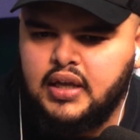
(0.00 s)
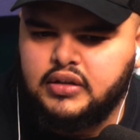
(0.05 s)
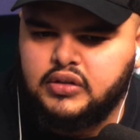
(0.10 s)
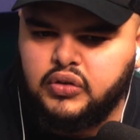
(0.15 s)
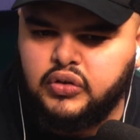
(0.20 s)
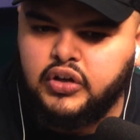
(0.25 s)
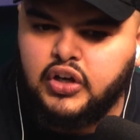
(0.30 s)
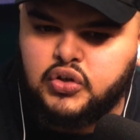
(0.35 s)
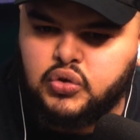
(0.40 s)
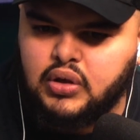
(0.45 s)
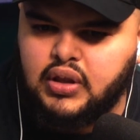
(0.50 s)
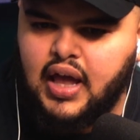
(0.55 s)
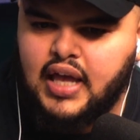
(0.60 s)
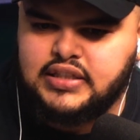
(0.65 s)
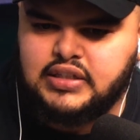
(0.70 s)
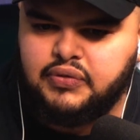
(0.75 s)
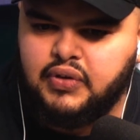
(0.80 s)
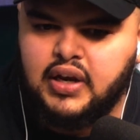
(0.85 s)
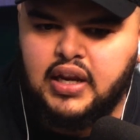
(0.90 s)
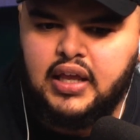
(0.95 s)
The Detroit Lions
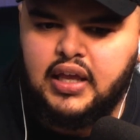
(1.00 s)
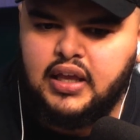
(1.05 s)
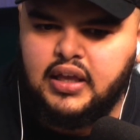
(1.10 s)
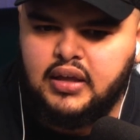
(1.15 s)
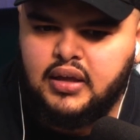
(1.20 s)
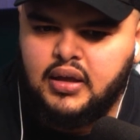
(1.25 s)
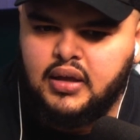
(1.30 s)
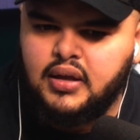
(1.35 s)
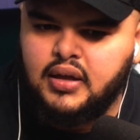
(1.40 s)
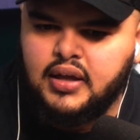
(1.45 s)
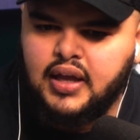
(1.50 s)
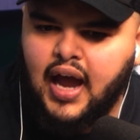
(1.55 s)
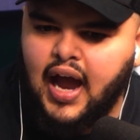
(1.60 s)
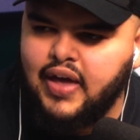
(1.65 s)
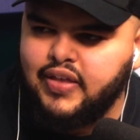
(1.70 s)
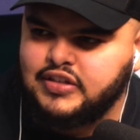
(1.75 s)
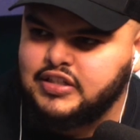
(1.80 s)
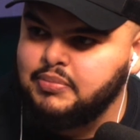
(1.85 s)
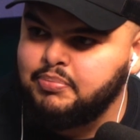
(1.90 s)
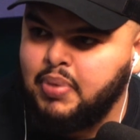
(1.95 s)
have any guy
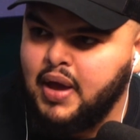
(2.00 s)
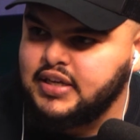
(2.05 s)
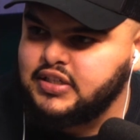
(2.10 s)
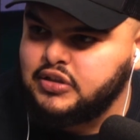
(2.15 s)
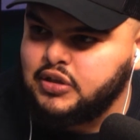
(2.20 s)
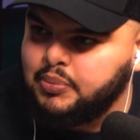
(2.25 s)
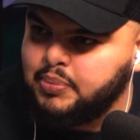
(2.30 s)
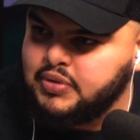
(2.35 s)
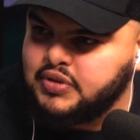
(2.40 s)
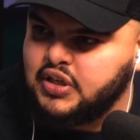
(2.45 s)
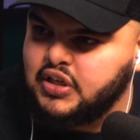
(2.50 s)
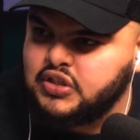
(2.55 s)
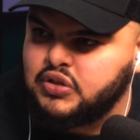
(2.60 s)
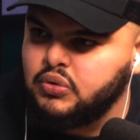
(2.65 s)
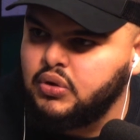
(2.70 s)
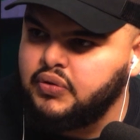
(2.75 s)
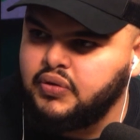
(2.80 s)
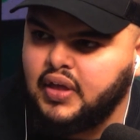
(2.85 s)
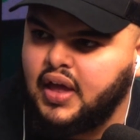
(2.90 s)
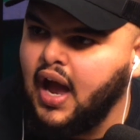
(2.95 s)
that's the best of their position
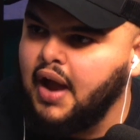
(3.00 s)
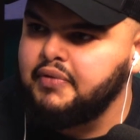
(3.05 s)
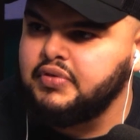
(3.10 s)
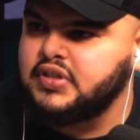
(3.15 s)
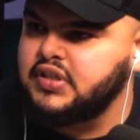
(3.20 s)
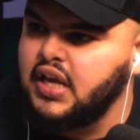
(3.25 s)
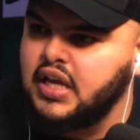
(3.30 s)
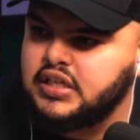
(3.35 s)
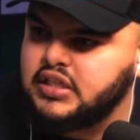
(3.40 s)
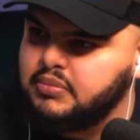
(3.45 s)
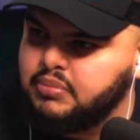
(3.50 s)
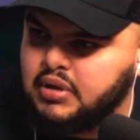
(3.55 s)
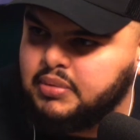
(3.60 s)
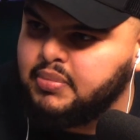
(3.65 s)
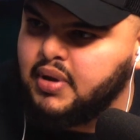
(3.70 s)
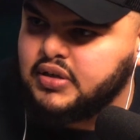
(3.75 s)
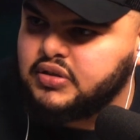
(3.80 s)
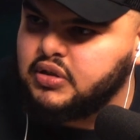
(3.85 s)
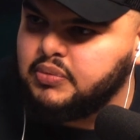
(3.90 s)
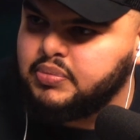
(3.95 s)
or in the conversation of being
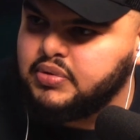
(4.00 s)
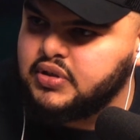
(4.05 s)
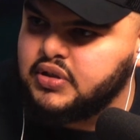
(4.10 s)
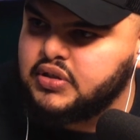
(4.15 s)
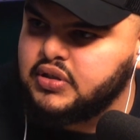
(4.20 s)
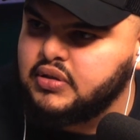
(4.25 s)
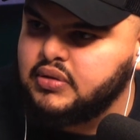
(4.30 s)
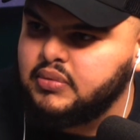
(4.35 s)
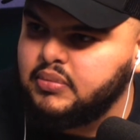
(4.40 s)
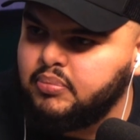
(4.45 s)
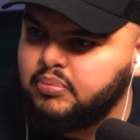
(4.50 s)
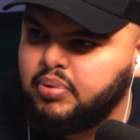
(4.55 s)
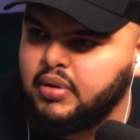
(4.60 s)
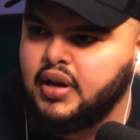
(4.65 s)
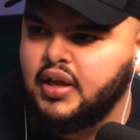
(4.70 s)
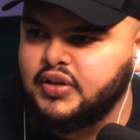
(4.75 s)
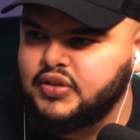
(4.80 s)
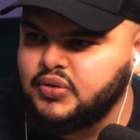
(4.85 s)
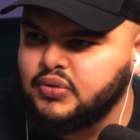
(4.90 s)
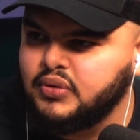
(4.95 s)
best yes. of their position.
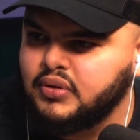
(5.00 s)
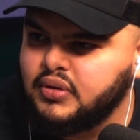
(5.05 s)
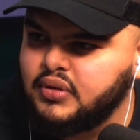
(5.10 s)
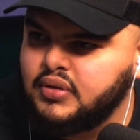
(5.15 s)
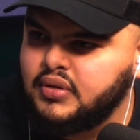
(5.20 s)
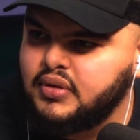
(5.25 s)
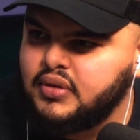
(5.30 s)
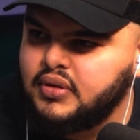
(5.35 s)
Penei Sewell.